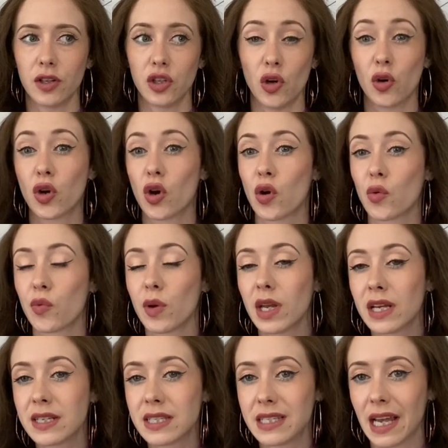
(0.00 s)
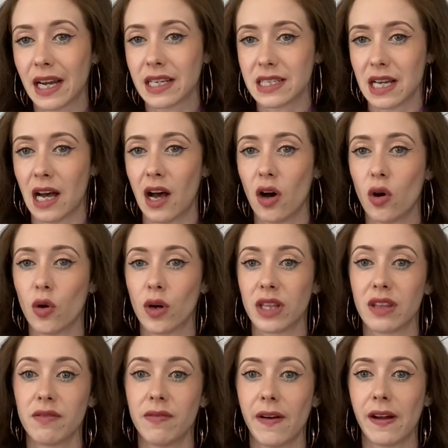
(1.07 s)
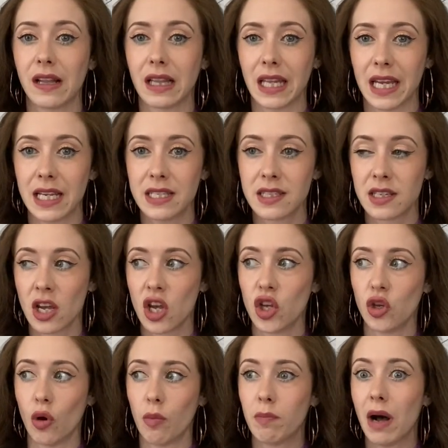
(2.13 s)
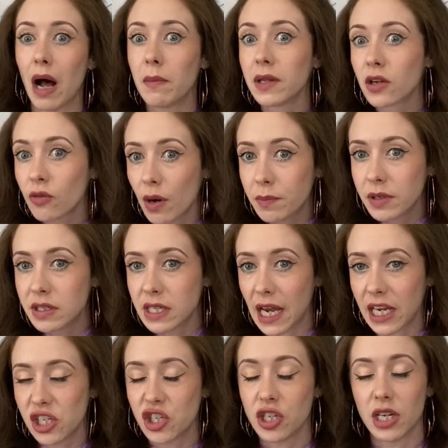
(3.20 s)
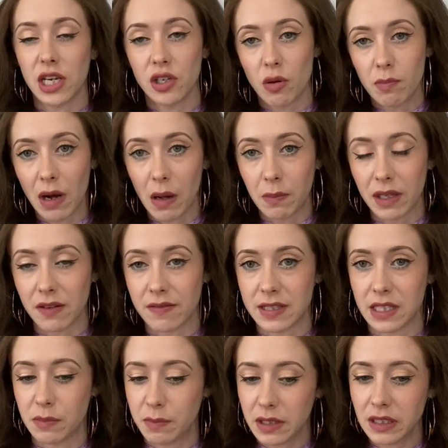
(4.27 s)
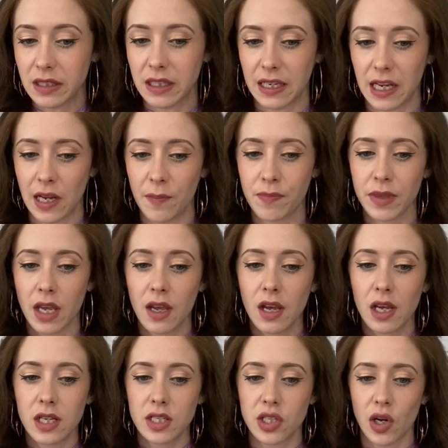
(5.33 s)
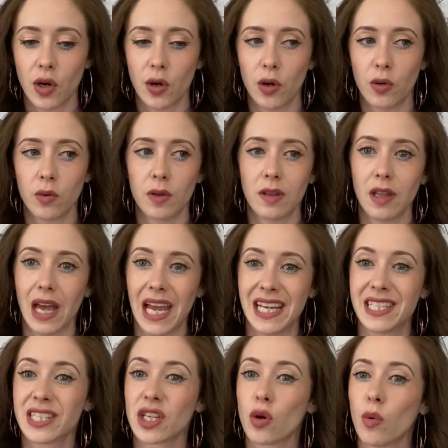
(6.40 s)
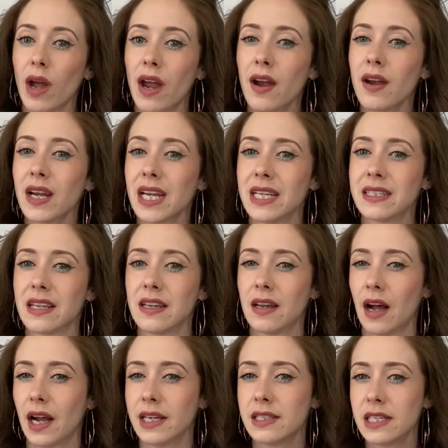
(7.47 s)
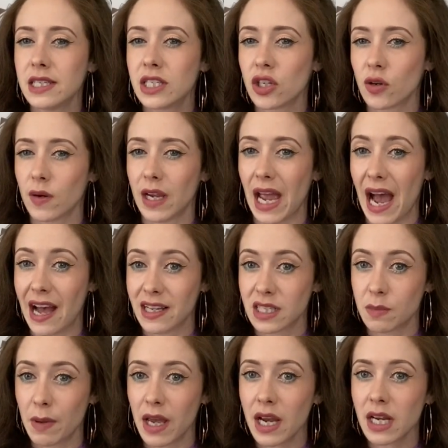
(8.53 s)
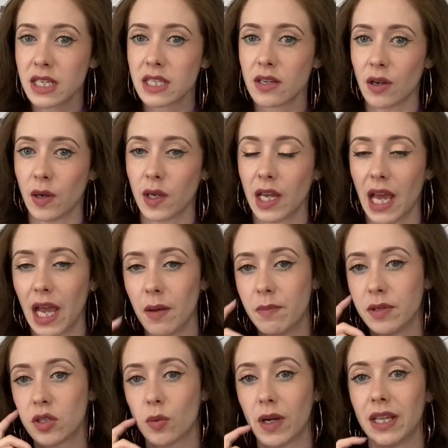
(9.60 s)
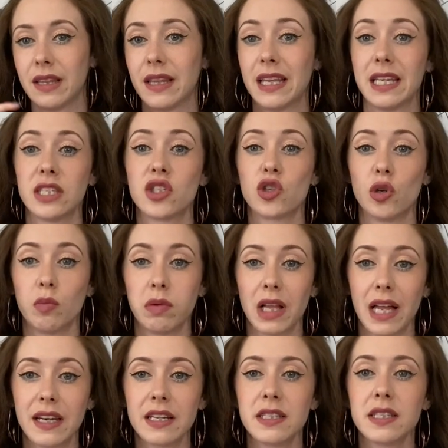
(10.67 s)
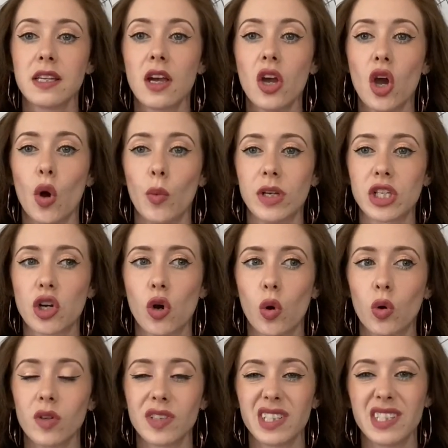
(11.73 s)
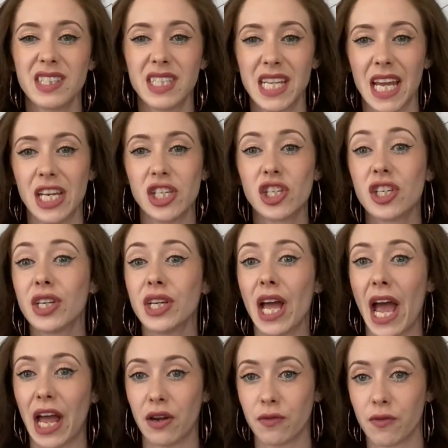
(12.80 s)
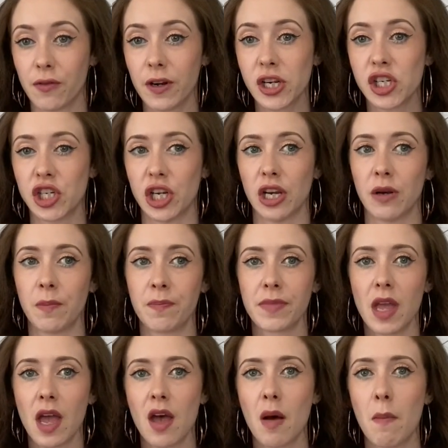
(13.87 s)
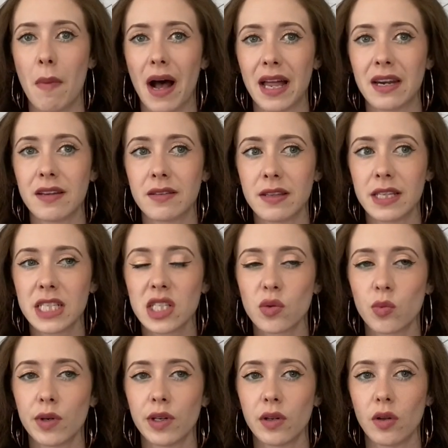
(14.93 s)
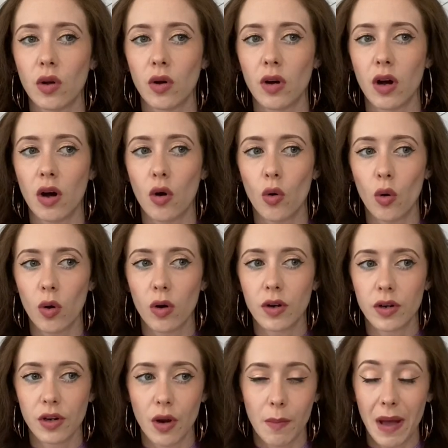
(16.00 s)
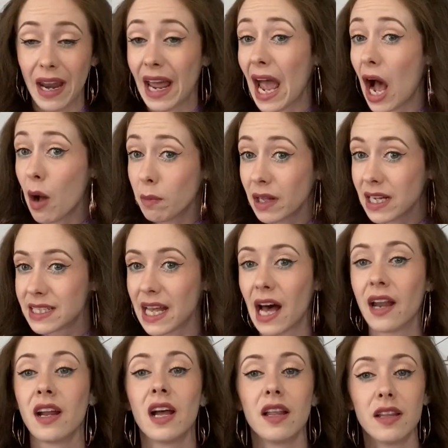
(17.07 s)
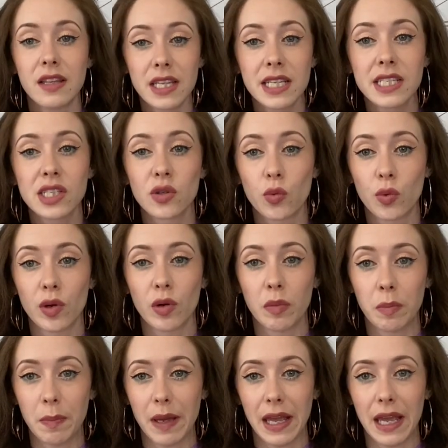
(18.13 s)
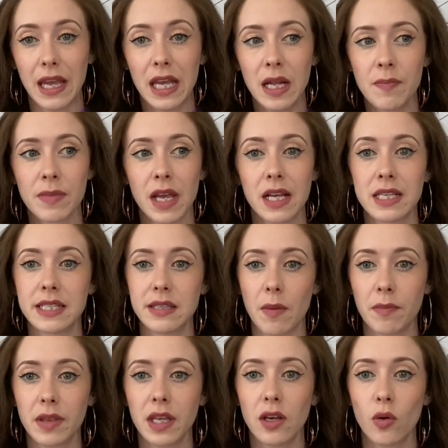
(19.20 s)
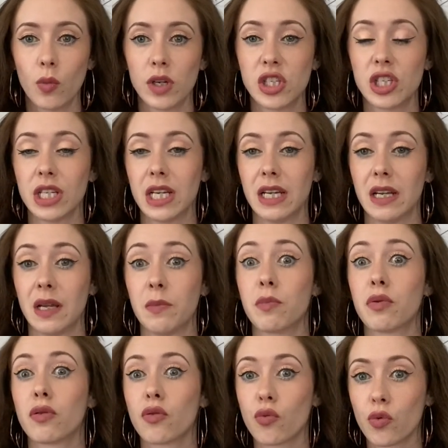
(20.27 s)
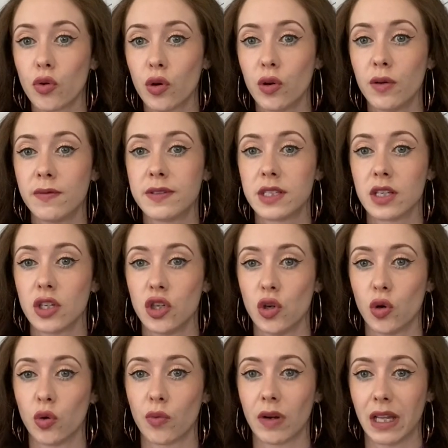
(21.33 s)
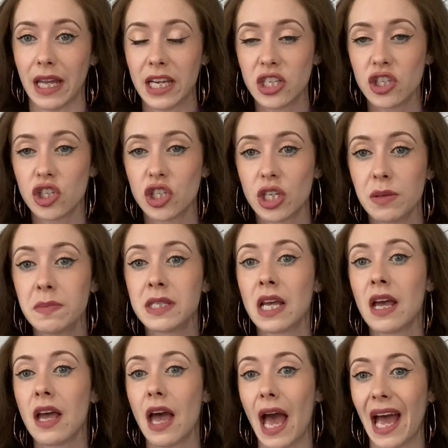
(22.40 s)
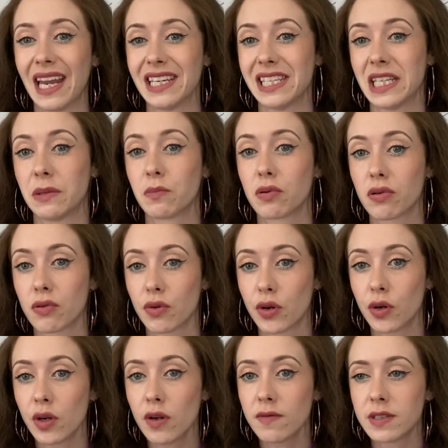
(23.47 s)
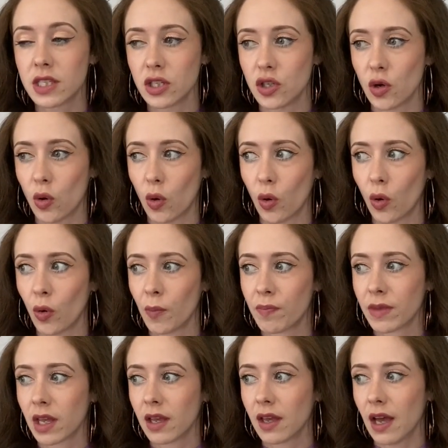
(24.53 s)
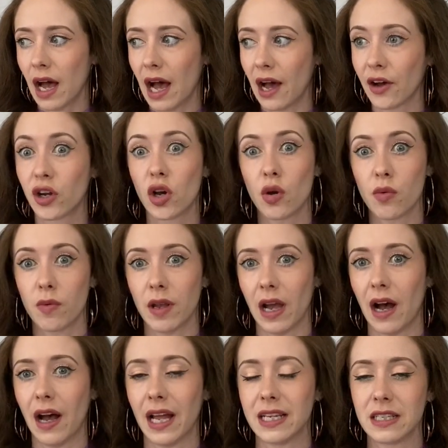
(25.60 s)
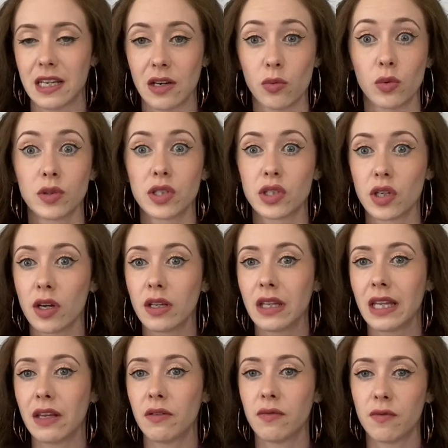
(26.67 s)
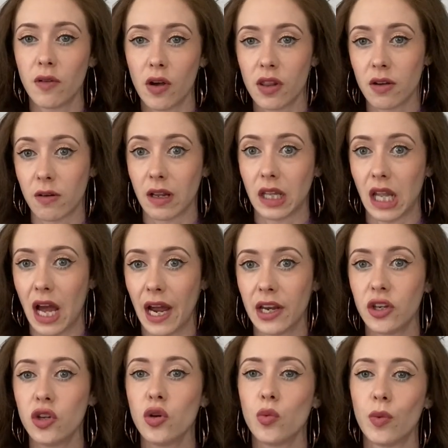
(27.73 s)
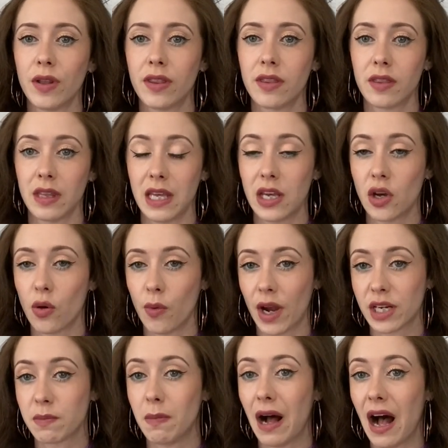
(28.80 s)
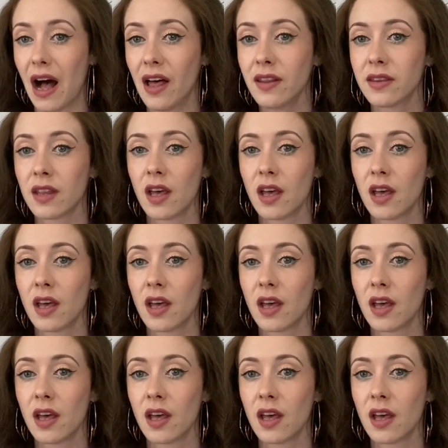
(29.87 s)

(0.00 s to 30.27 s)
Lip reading: career sector, or at the very least, your public reputation and your public visibility. So a square is a 90-degree aspect, okay, between these two planets, which causes tension and friction. But this will, no matter how it plays out, this will be something which improves your relationships and improves your career, and it will certainly further align you with the correct path